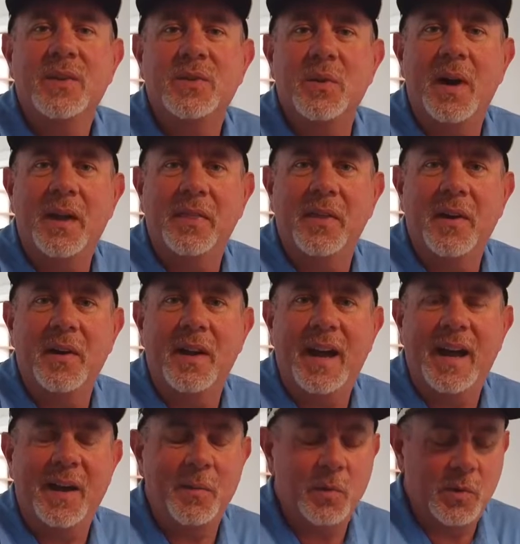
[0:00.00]
So I thought
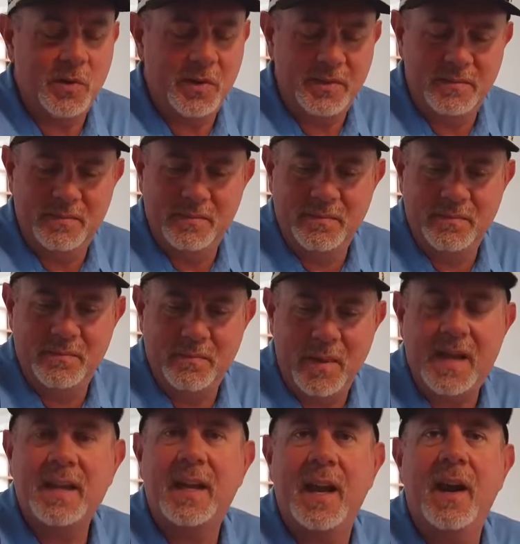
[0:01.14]
I would
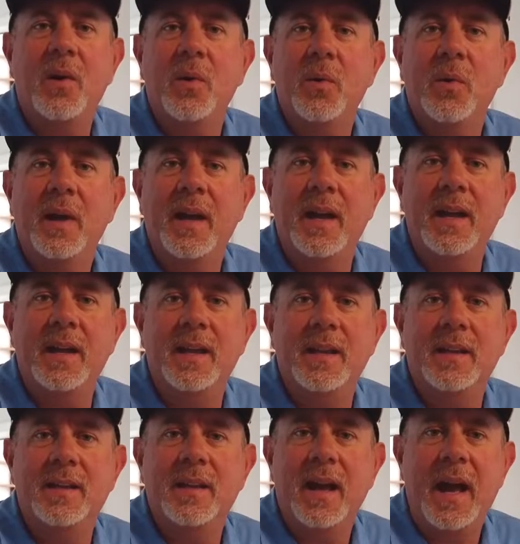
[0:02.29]
make Carol
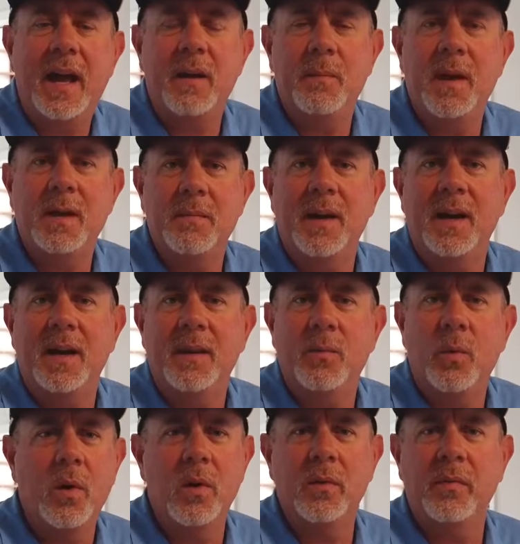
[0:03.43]
a how to make
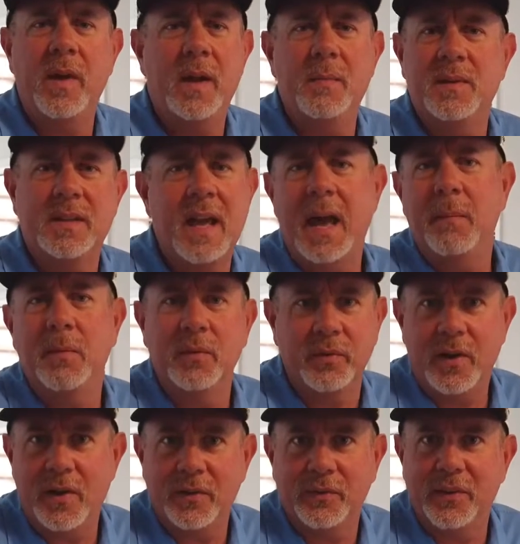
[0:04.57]
my world famous Gable
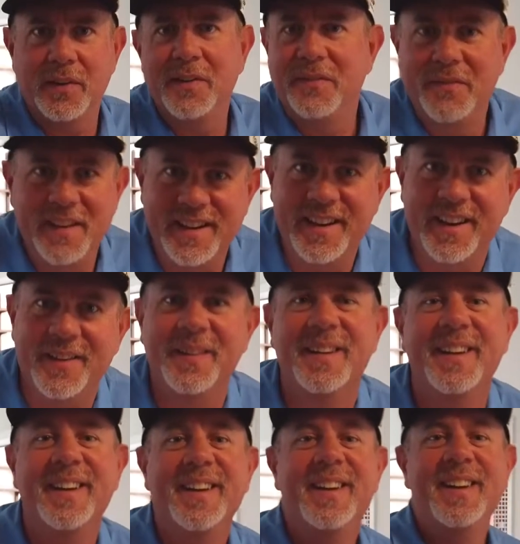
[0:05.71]
salsa video.
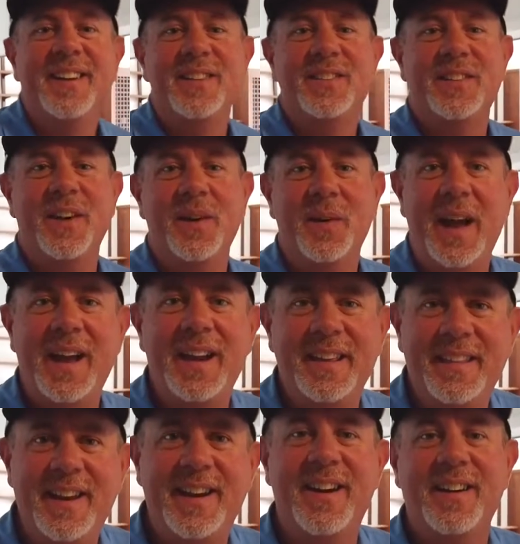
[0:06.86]
So hang in
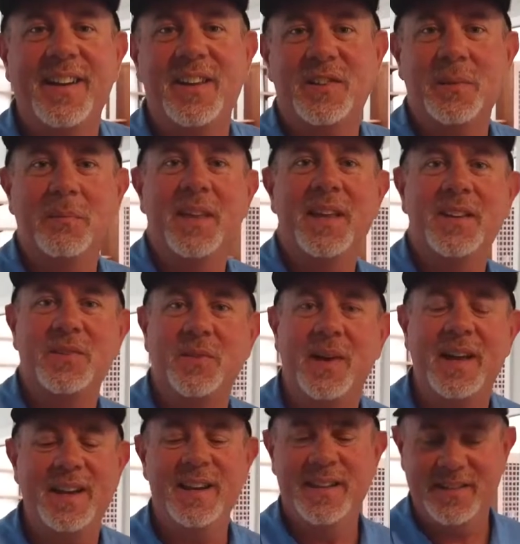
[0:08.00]
there, I'll get some things
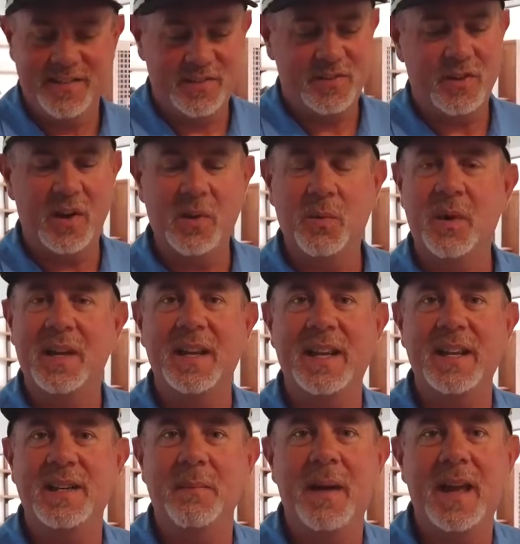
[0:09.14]
ready, show you what you
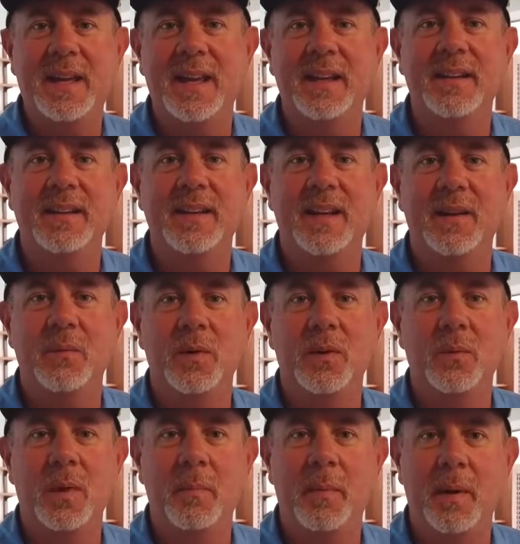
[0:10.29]
need to make it, and
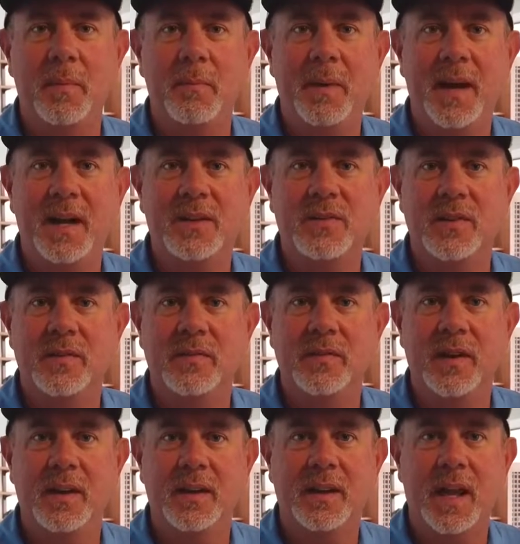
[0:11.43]
we'll whip up a batch of
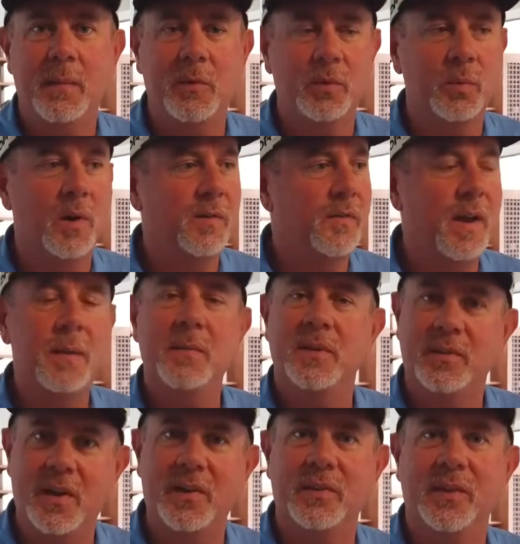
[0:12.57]
Gable's world
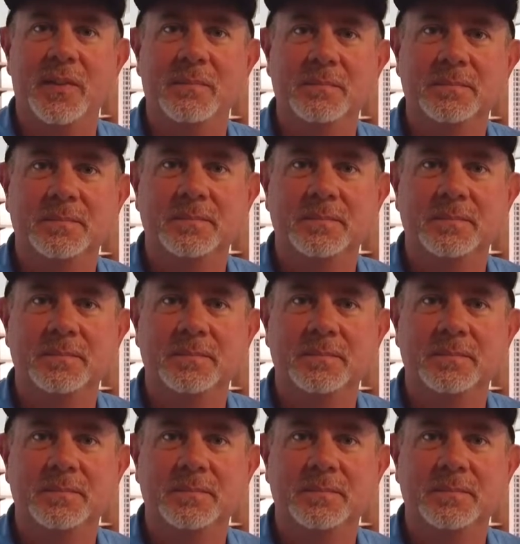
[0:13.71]
famous salsa.